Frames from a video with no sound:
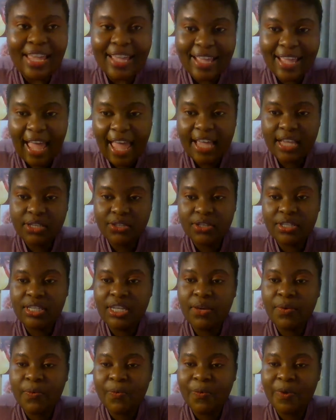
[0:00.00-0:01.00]
Guys, you
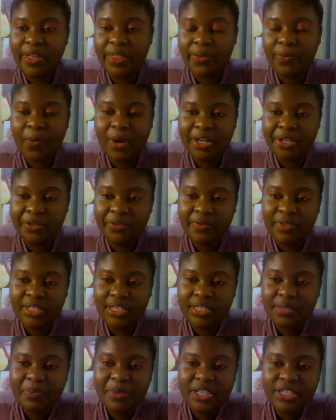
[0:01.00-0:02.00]
see, with what we've
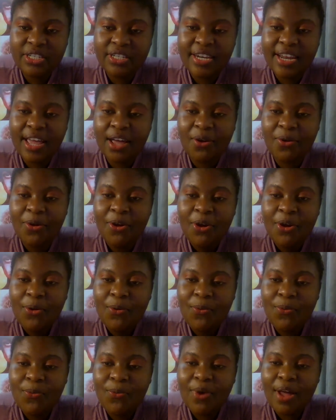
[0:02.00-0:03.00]
just mentioned now,
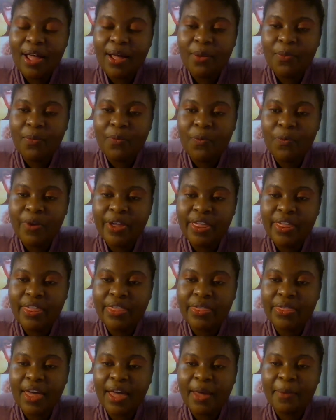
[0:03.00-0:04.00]
um,
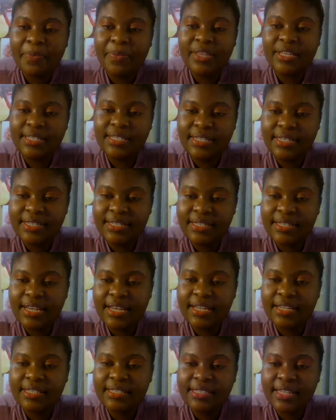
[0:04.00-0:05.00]
with um, the
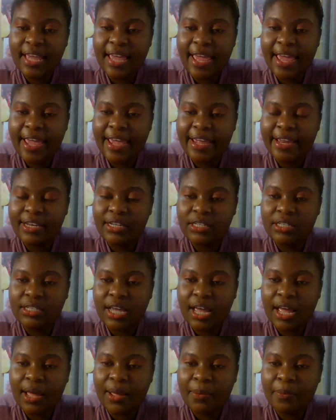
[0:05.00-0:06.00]
sisters and
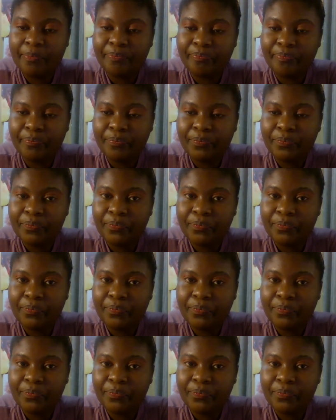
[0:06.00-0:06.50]
um,